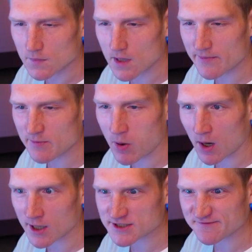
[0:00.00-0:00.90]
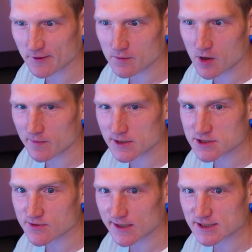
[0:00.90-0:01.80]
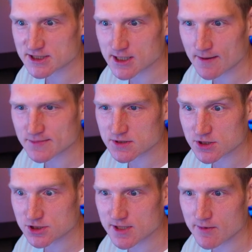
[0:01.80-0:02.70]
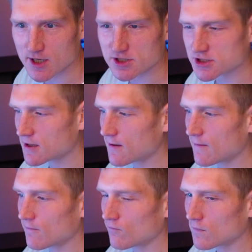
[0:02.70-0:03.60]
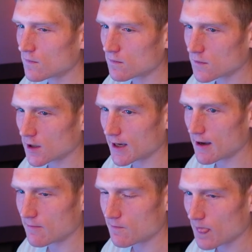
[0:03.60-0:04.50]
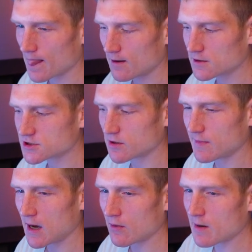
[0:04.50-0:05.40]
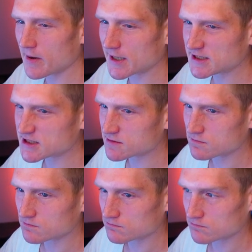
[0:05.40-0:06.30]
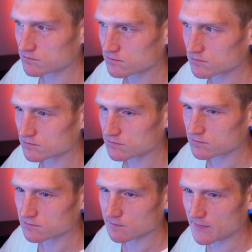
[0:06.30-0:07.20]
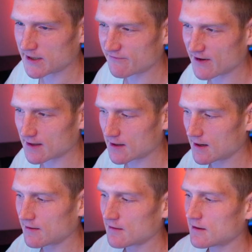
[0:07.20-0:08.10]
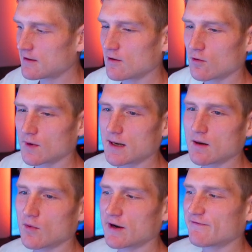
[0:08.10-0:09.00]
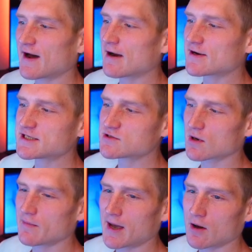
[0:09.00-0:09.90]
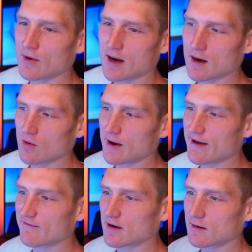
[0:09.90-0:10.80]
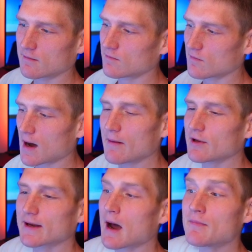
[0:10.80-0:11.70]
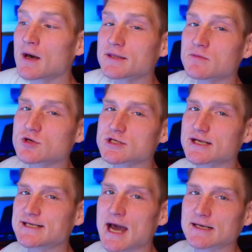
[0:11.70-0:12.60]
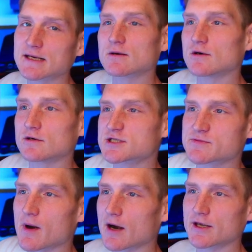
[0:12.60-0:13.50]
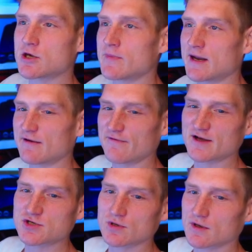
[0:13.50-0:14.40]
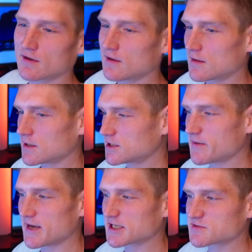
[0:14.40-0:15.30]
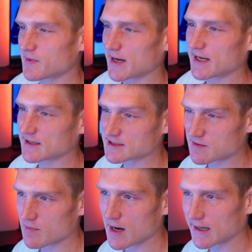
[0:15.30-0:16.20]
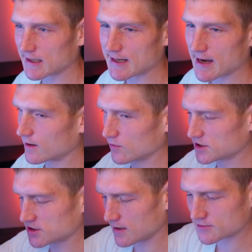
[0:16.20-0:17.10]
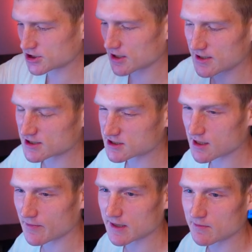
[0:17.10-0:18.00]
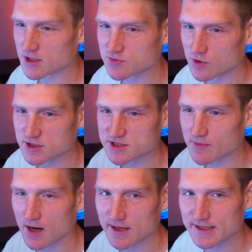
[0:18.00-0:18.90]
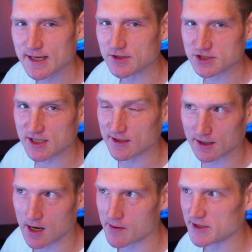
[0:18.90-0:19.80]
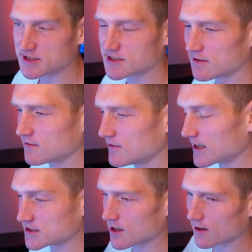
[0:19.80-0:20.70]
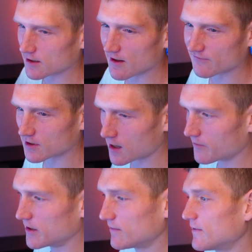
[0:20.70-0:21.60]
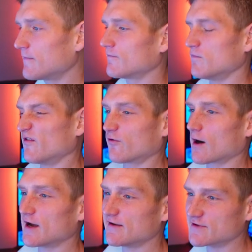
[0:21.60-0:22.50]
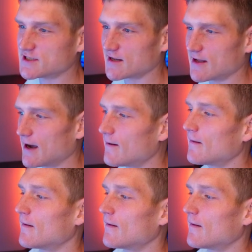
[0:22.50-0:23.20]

Let me pause for a moment so I can stop gibberish. Okay. So malware bytes, Bitdefender. When when a virus or malware or whatever, like I'm not the most like technical, smart human individual to be explaining this and breaking it down, which I'm sure there's somebody much more smart and intelligent in the comments that has already left a comment before I even said that.